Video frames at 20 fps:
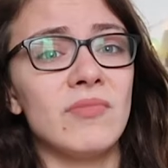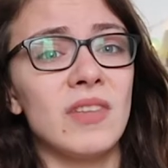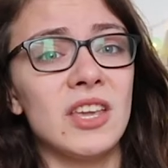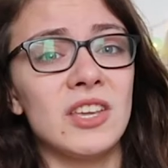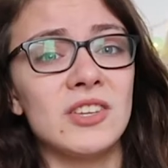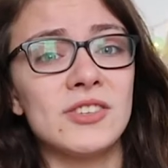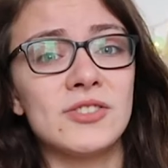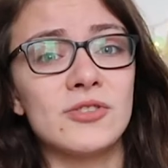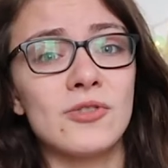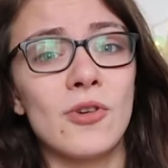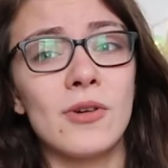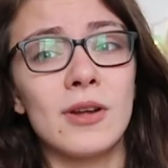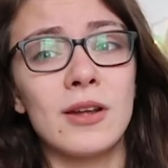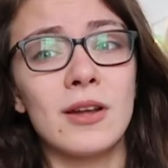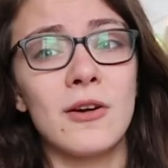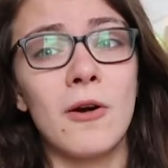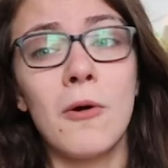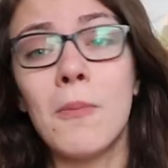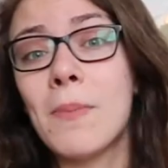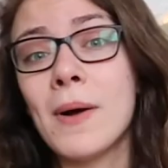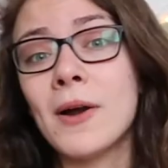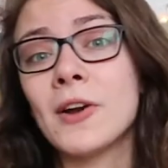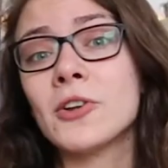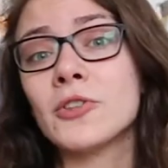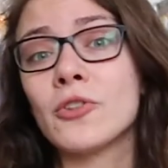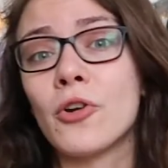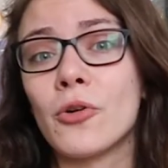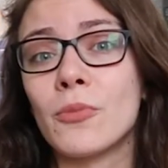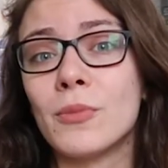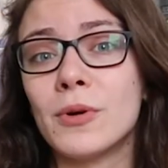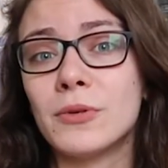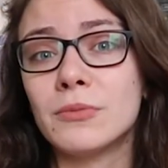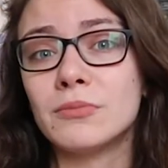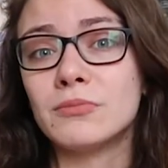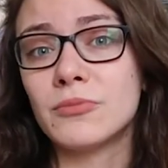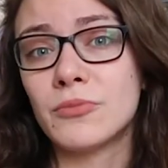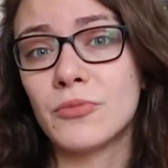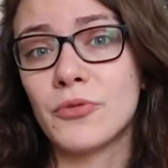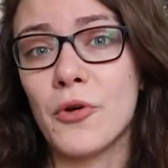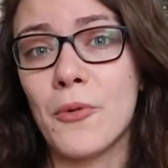historical paranormal
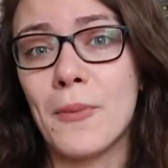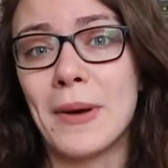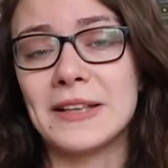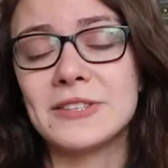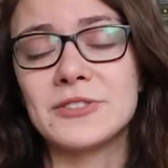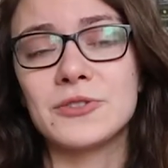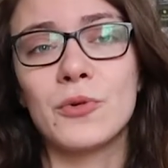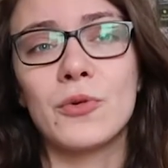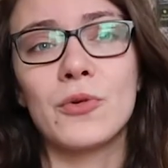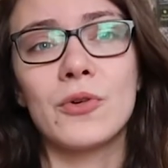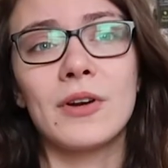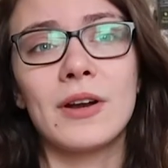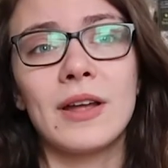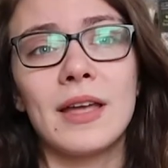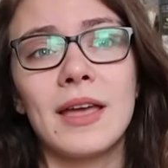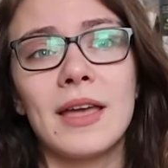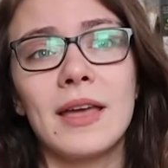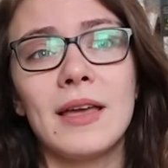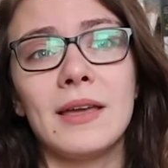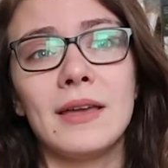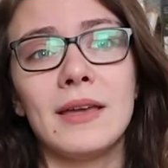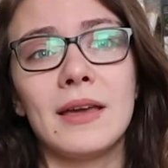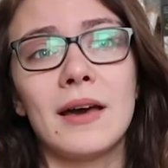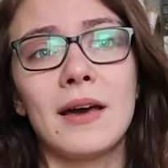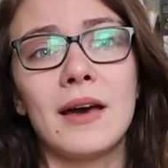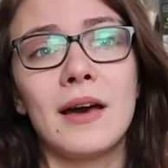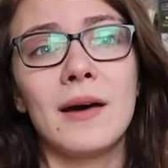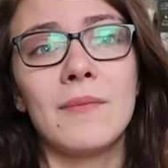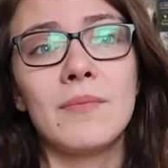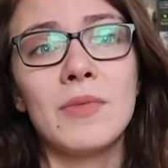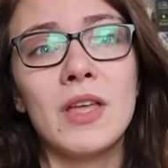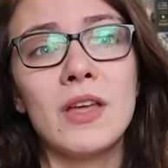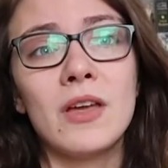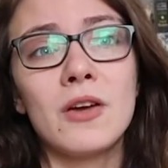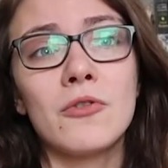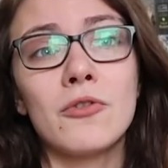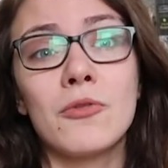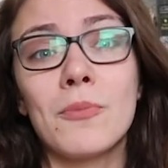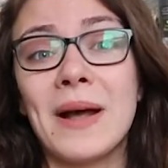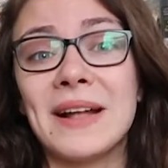romance or a
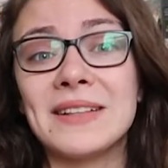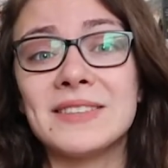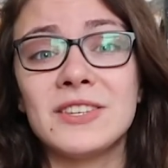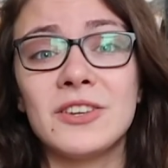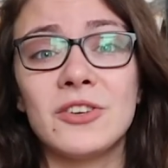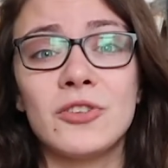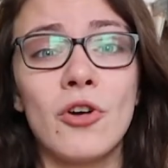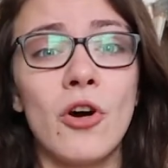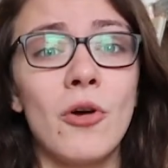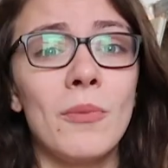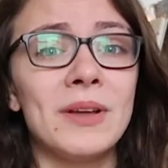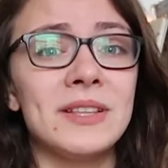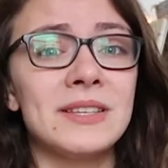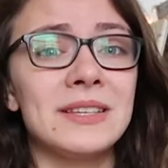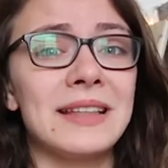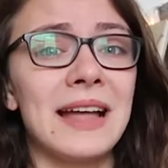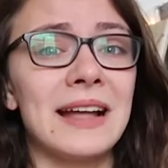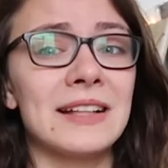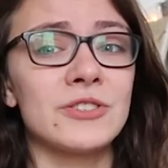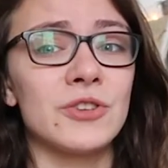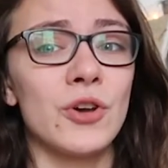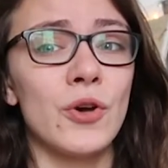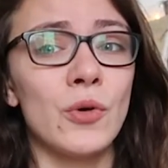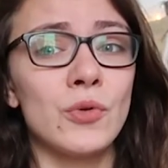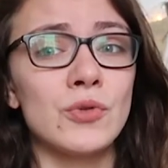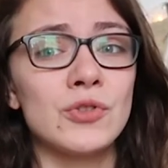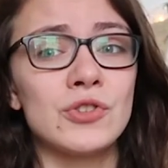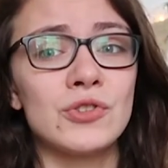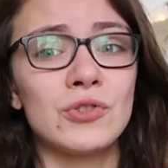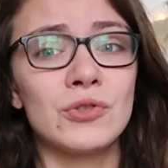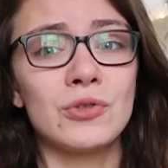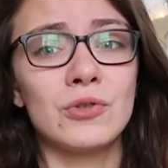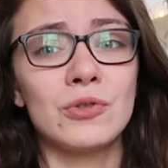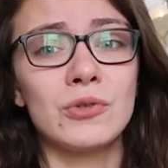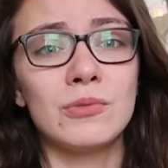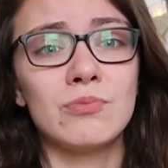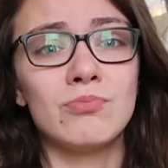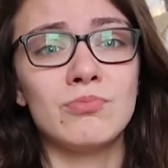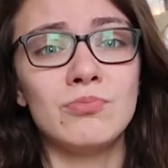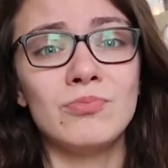romantic comedy that's
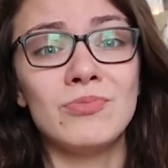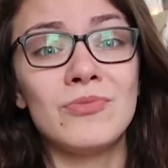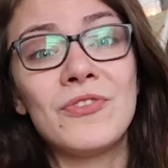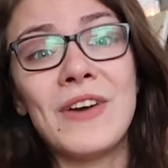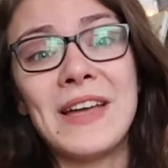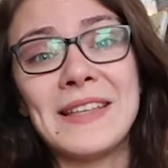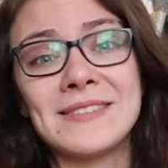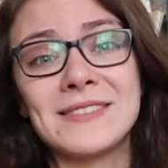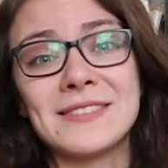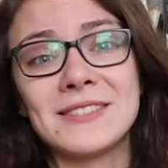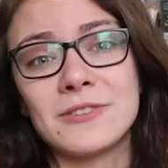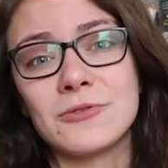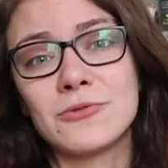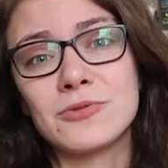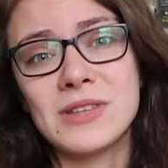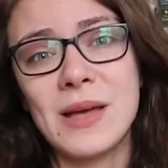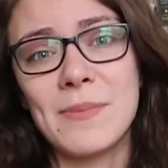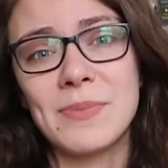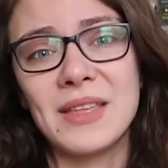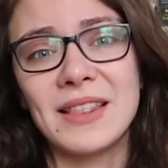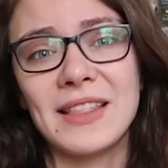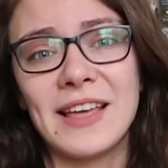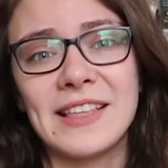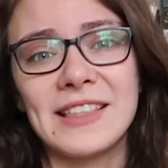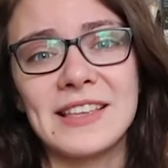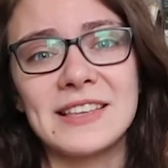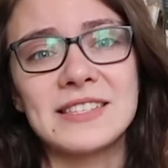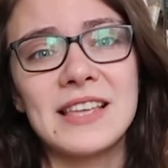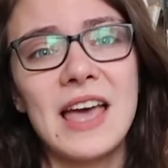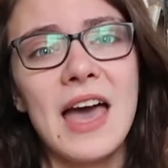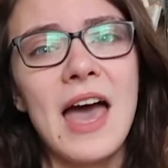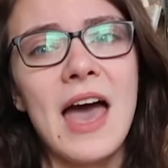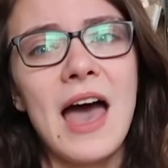also fantasy or something like this.